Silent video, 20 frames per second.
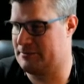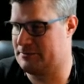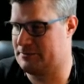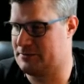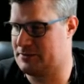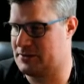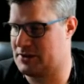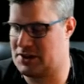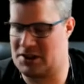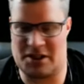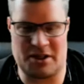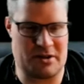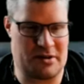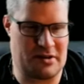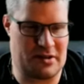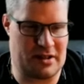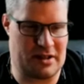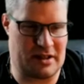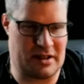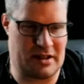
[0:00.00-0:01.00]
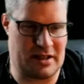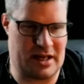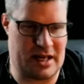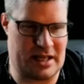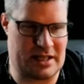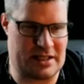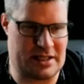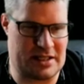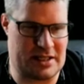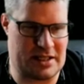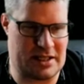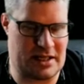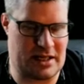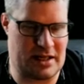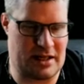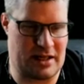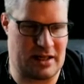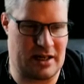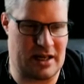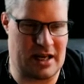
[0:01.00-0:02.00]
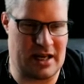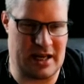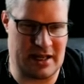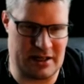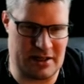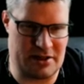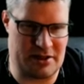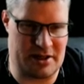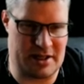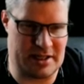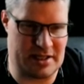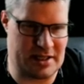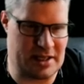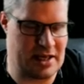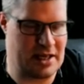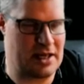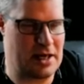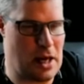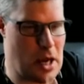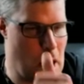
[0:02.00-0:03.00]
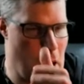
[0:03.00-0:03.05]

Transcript: So that's an interesting